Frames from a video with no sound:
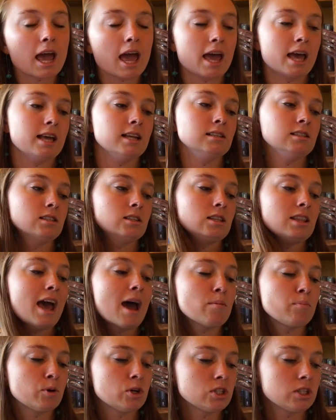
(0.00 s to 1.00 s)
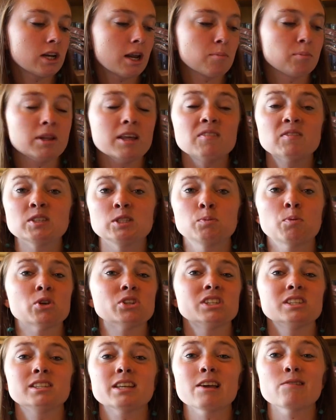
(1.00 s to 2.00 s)
and that person, I believe, is
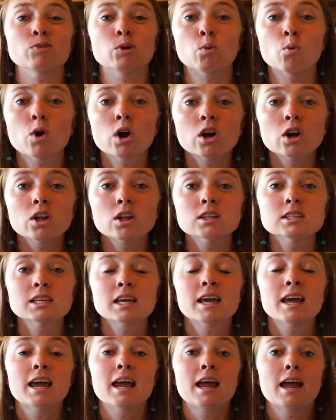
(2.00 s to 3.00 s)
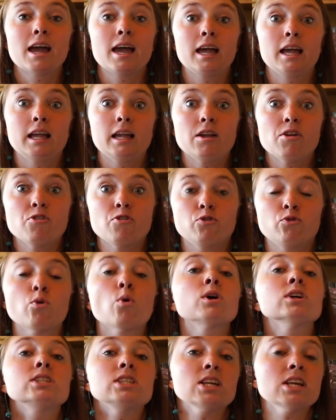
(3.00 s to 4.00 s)
supposed to save the world.
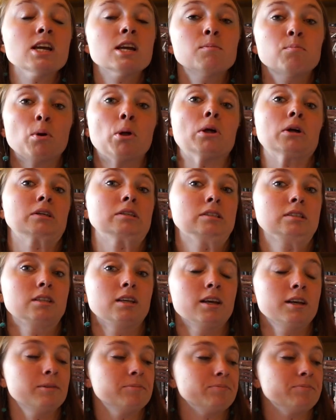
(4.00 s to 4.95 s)
14 books.